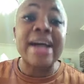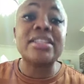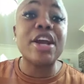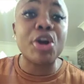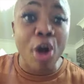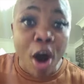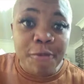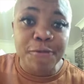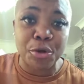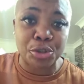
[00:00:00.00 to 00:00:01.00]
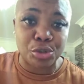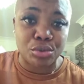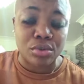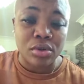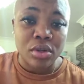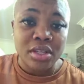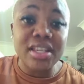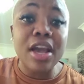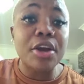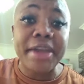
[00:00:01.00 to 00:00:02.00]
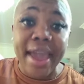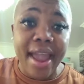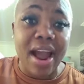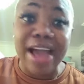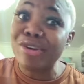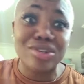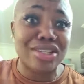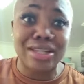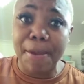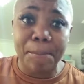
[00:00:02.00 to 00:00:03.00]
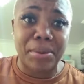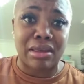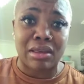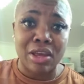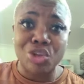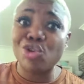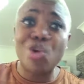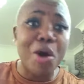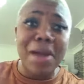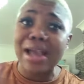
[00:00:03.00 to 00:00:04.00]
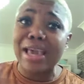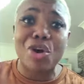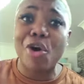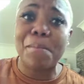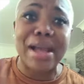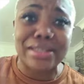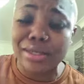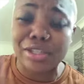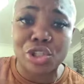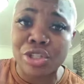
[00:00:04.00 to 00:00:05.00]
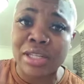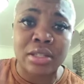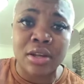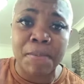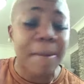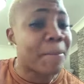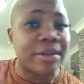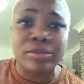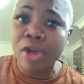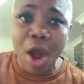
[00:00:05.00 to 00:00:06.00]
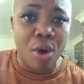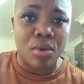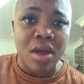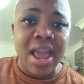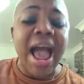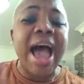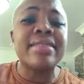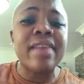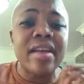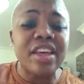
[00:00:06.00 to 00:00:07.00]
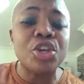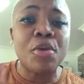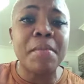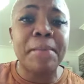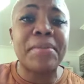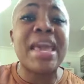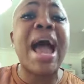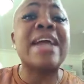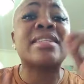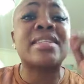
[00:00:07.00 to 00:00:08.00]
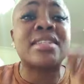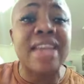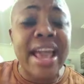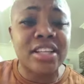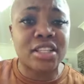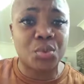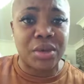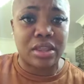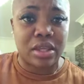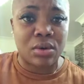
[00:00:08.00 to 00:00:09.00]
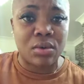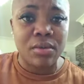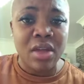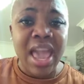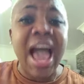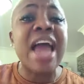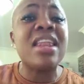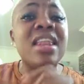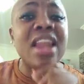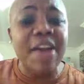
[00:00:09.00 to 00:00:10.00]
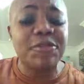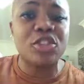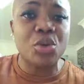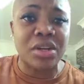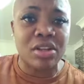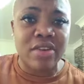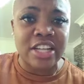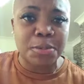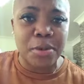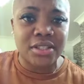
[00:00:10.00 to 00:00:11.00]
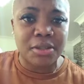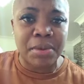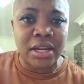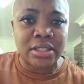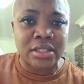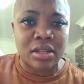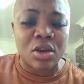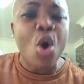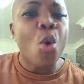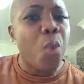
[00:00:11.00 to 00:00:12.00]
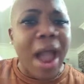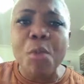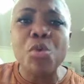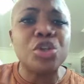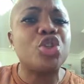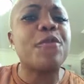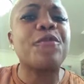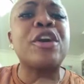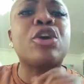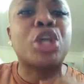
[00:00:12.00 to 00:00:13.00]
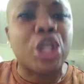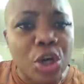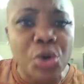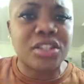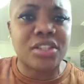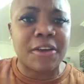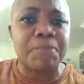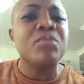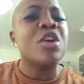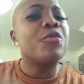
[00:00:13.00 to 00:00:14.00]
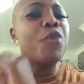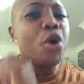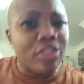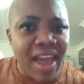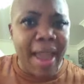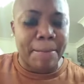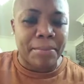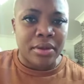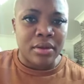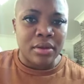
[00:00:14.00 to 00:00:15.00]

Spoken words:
Are they come for you? Say, girl, are you sleeping? You go market, go back to the children, to the papa. No. Another human being had sex with you and left you with the responsibility. Why would you feel guilty for them?